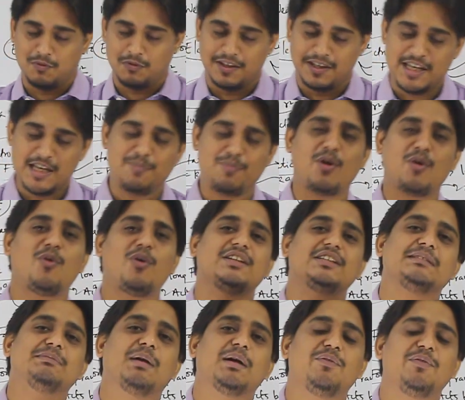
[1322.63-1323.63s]
keep on
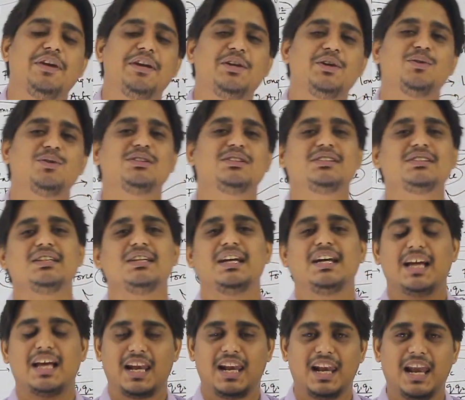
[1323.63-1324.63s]
watching my videos,
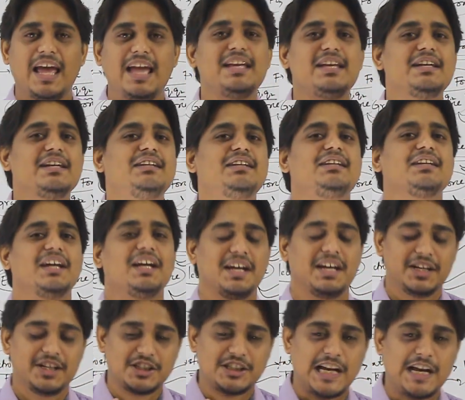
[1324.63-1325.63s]
like it,
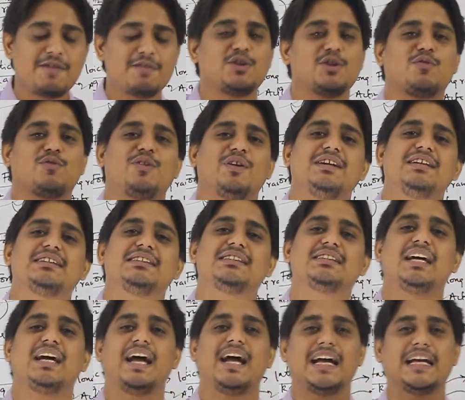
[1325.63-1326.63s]
share with your
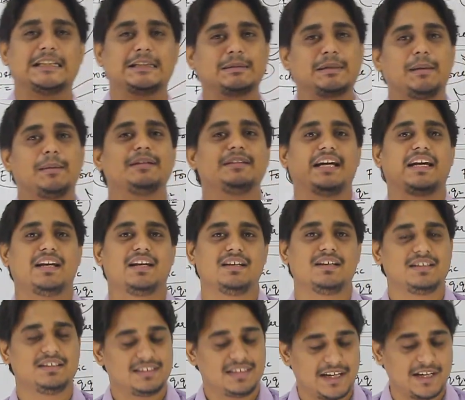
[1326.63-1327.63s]
friends and subscribe my channel.
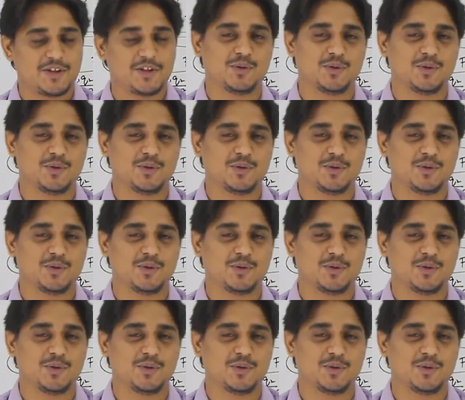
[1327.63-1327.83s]
Thank